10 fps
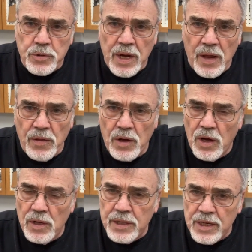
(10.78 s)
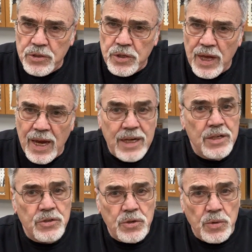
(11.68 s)
down the hall. Yes, that
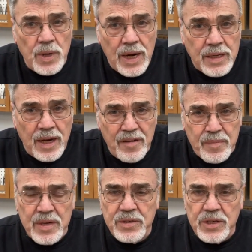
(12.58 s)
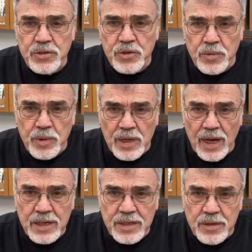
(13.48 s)
is correct. I've been teaching
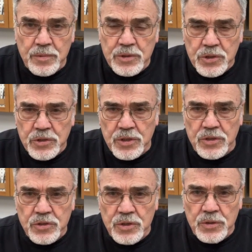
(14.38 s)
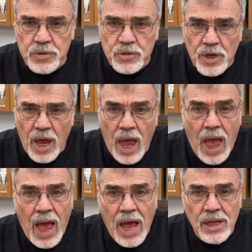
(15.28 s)
reluctant, resistant students
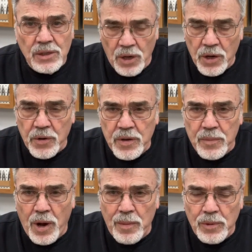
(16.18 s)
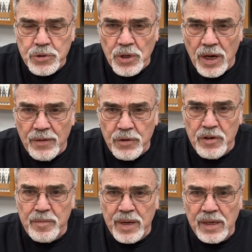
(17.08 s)
longer than almost all of you
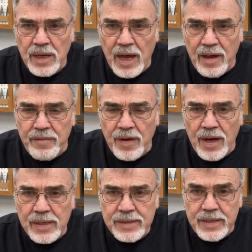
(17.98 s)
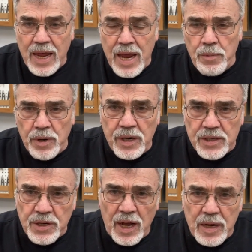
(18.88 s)
have been alive. Today we're going
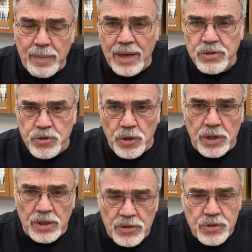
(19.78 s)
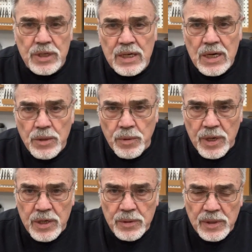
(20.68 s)
to talk about circles. We're
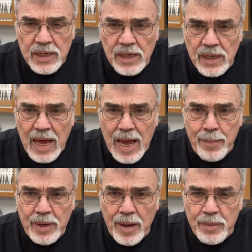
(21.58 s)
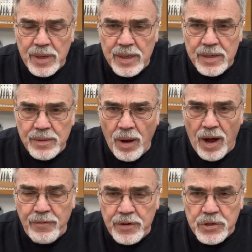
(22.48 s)
going to do a little lab and I'm going to
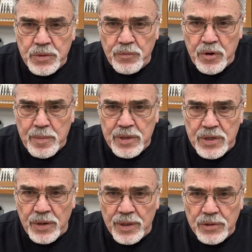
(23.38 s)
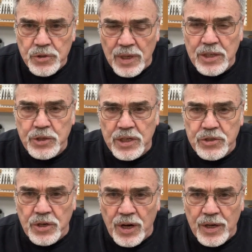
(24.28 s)
offer you some free materials. So let's get
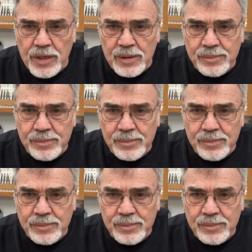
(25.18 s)
started.